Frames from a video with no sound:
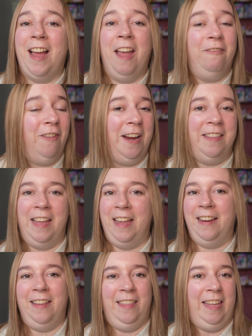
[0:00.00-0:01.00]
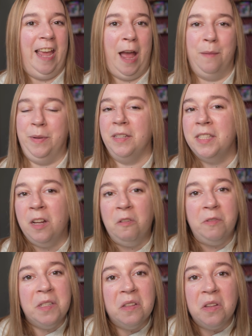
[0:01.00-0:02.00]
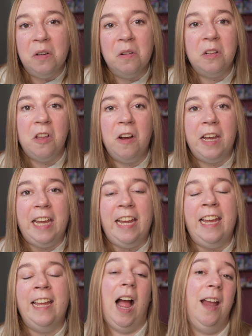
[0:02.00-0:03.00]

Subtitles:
I find that the app itself is a little clunky.